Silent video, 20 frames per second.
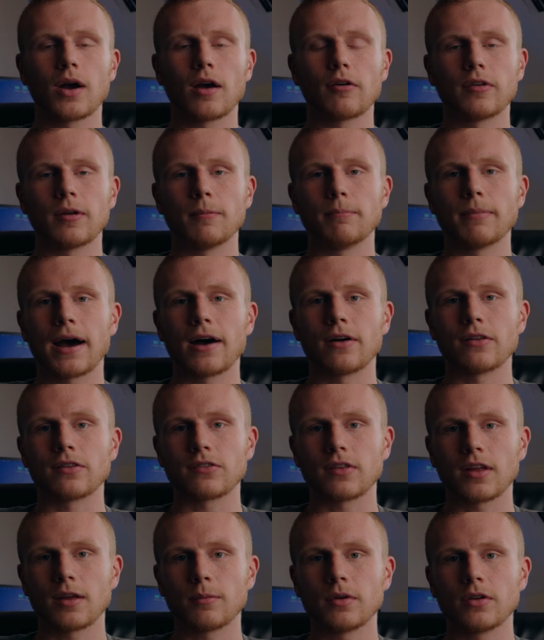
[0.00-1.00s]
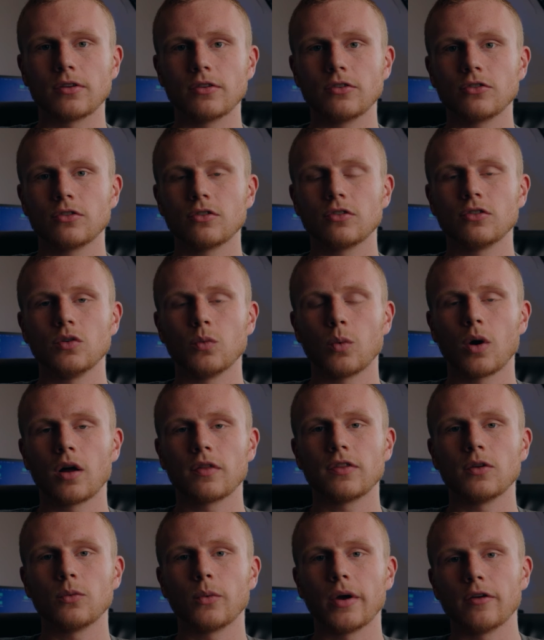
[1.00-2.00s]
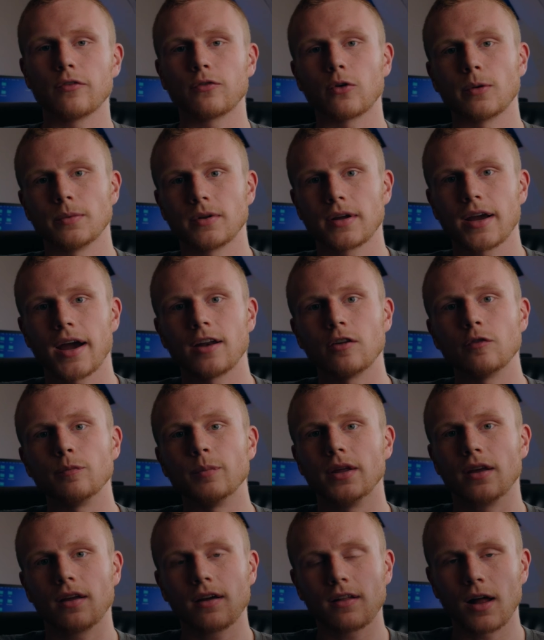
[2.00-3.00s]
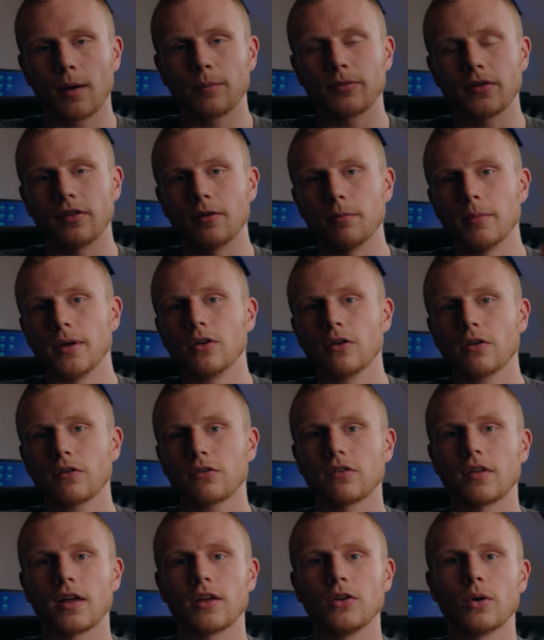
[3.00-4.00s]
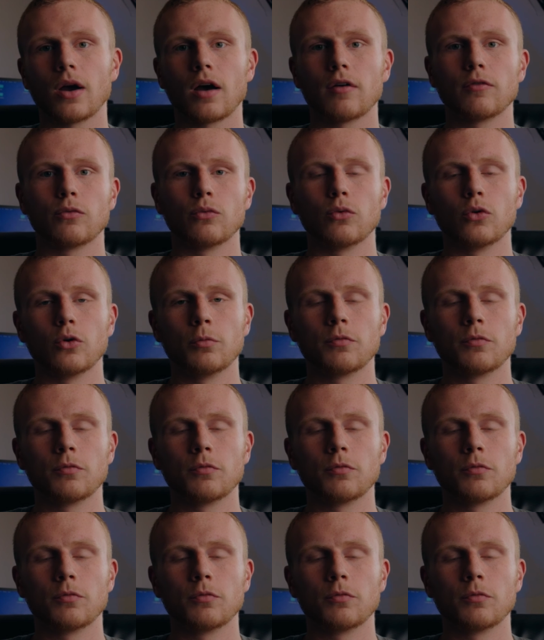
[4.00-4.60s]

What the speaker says: have a balanced image. You want the waveform to kind of be clumped in the middle so that you have room